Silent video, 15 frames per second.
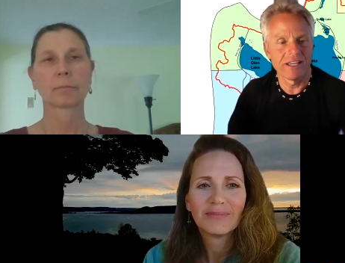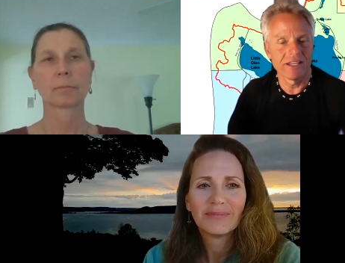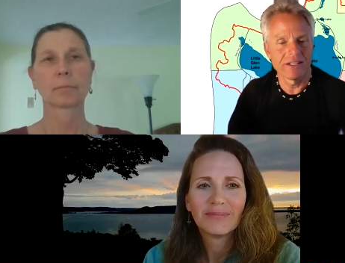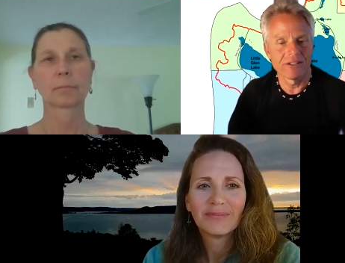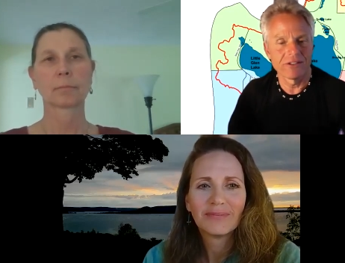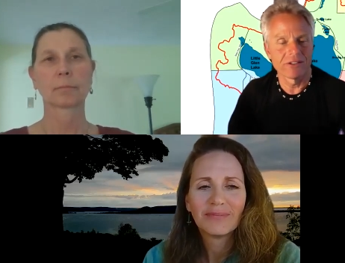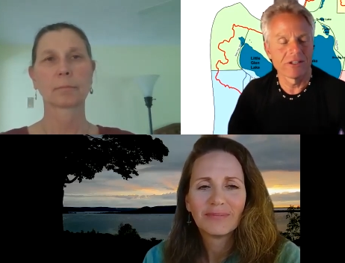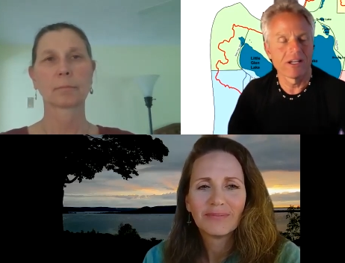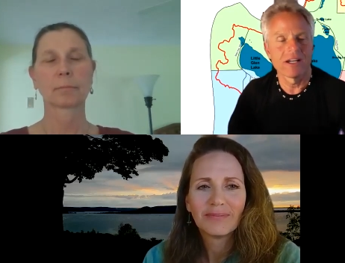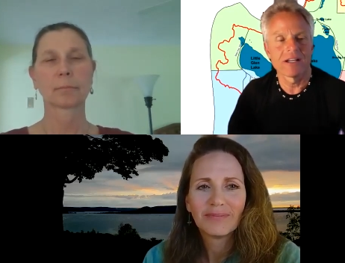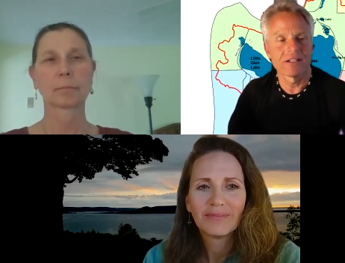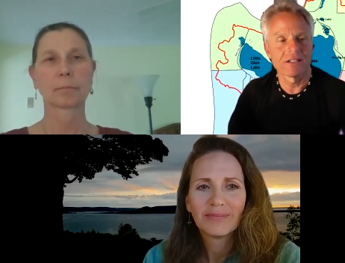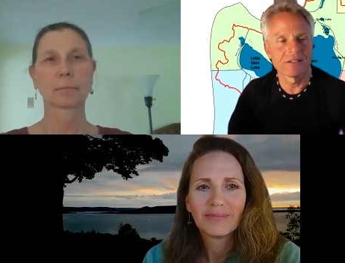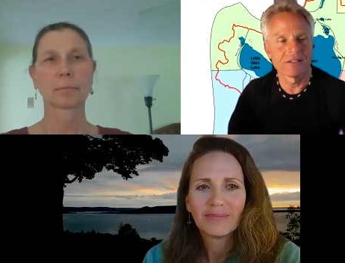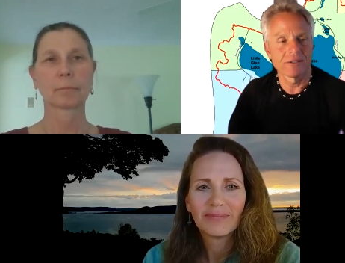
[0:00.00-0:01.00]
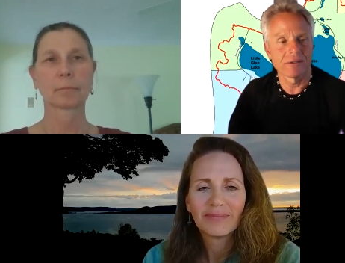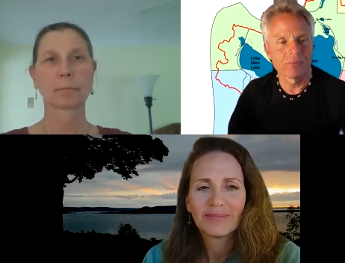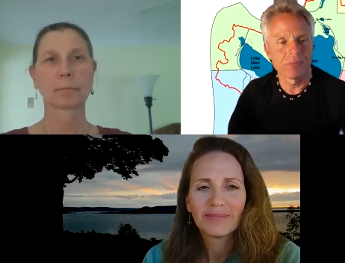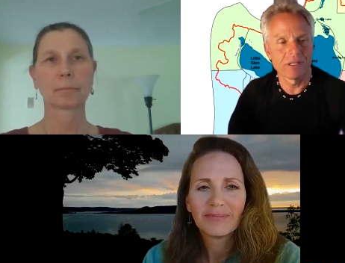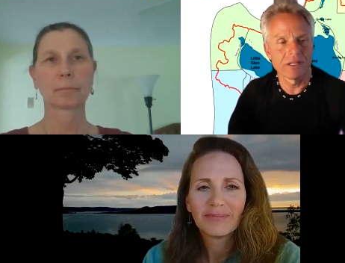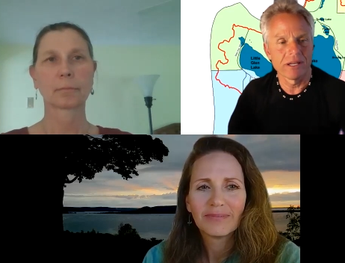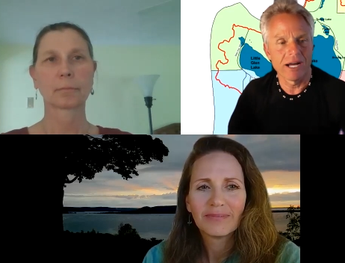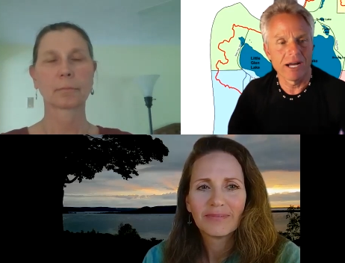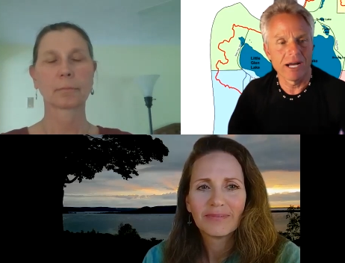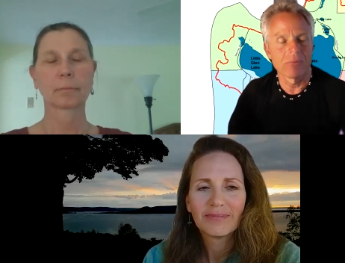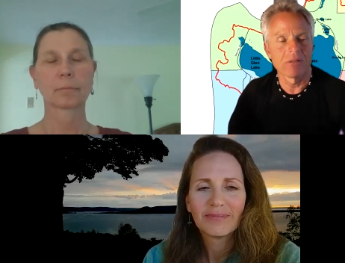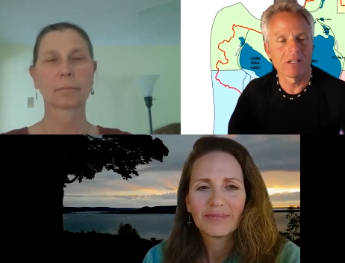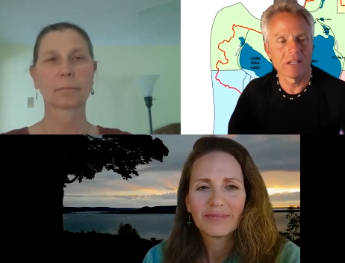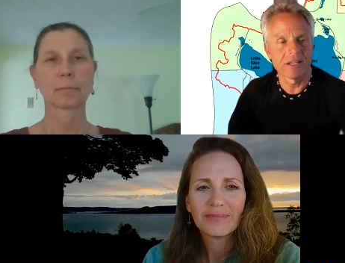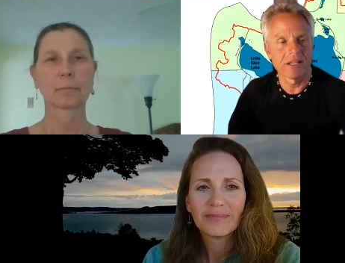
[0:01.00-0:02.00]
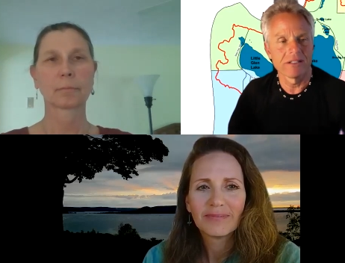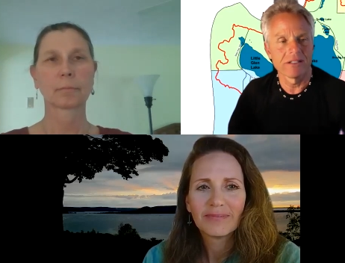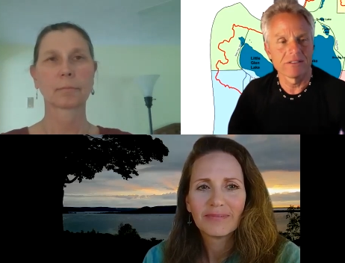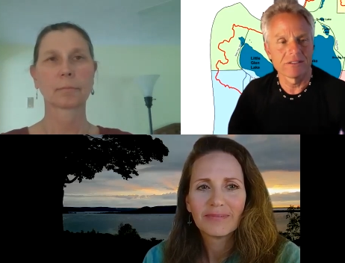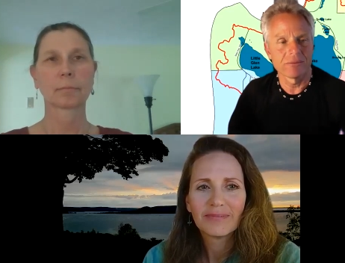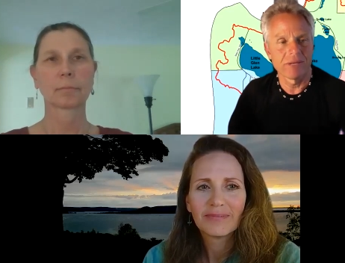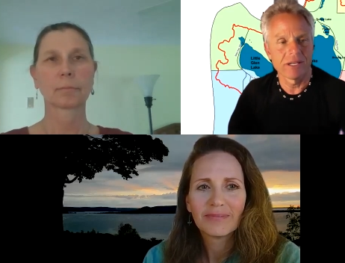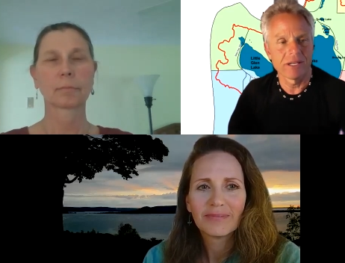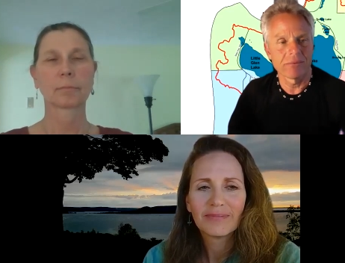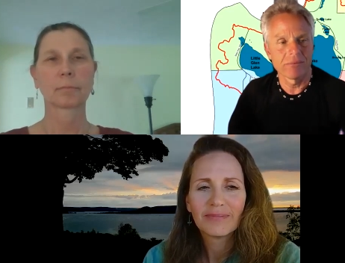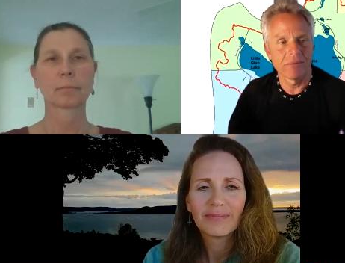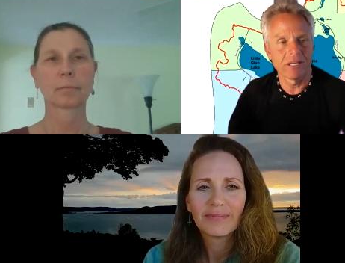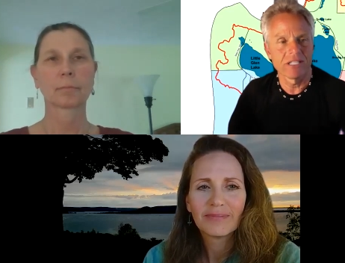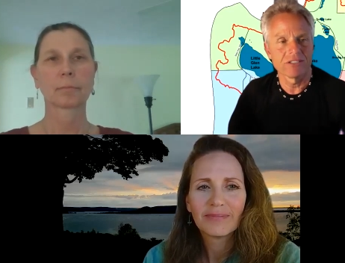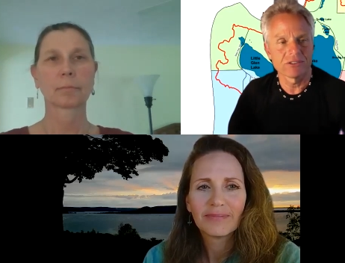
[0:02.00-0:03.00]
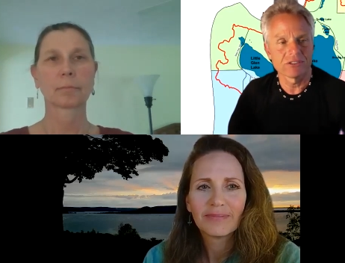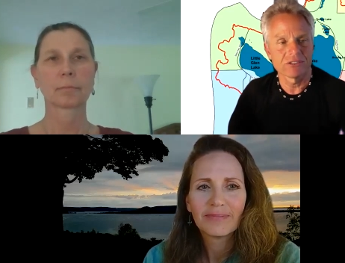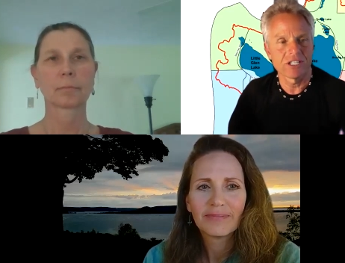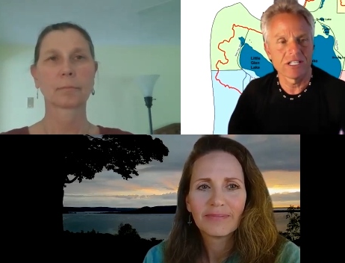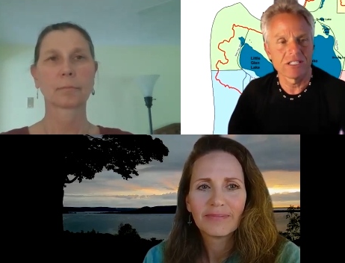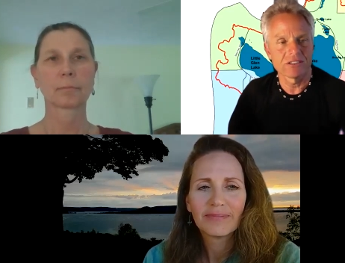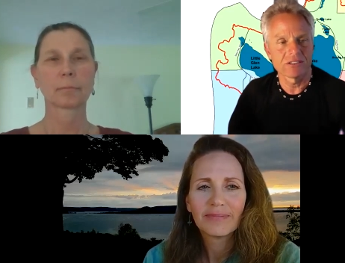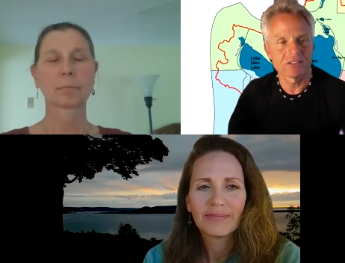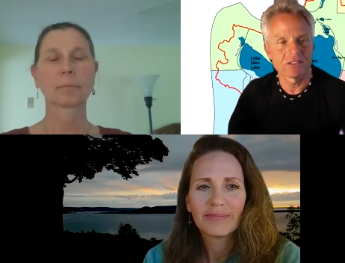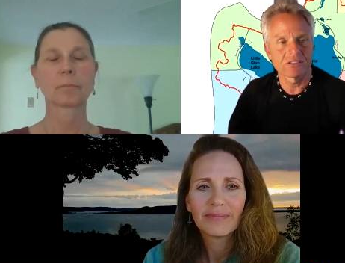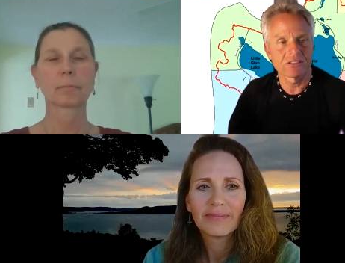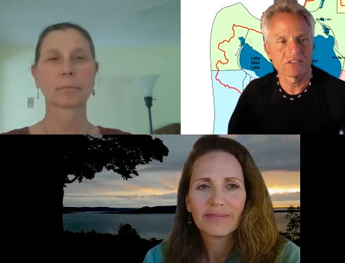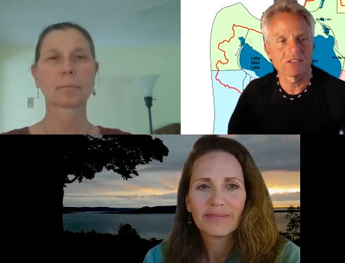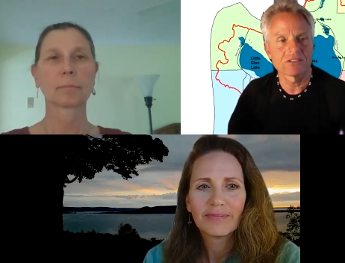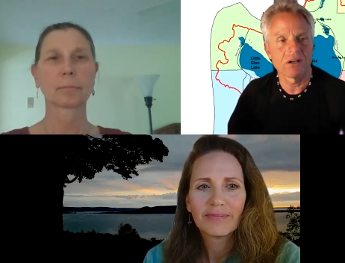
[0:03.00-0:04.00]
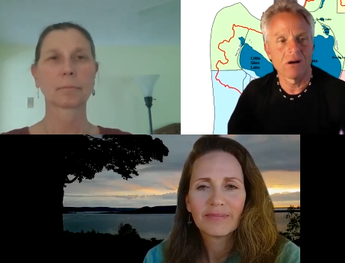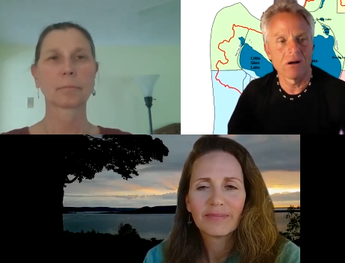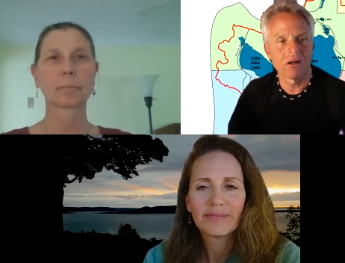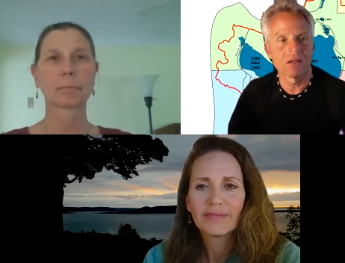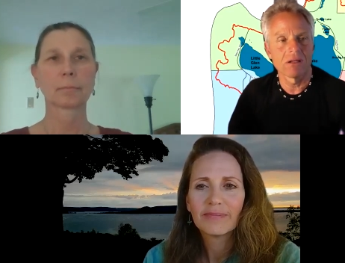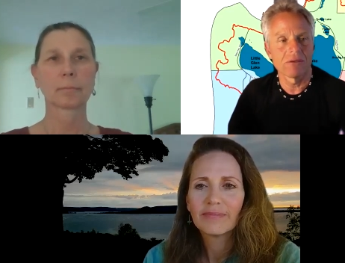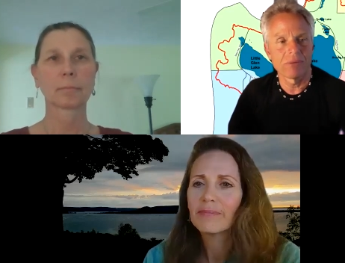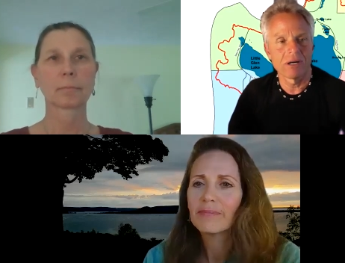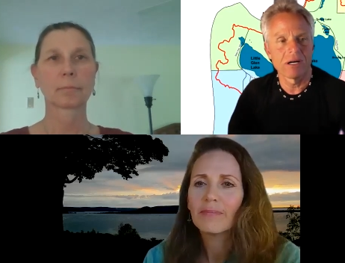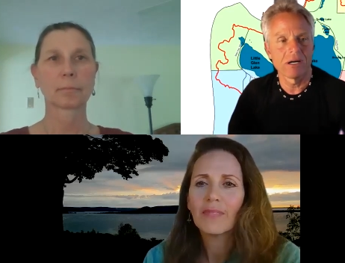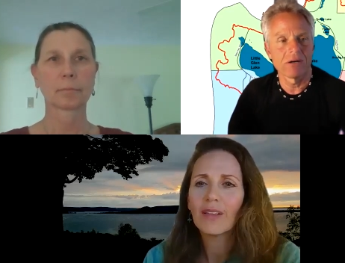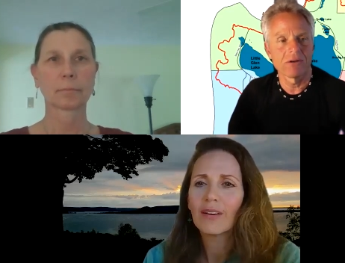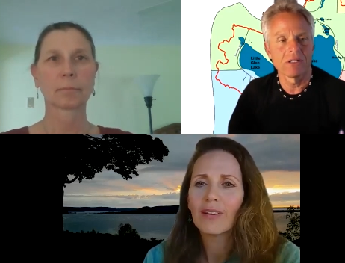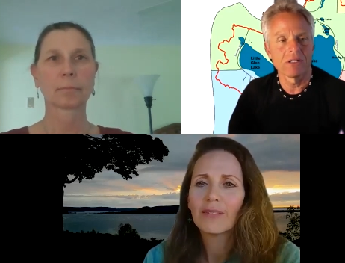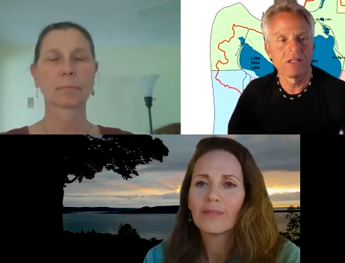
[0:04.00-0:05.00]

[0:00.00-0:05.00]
Speaker 1: you're not going to be obligated to make major changes. This is all about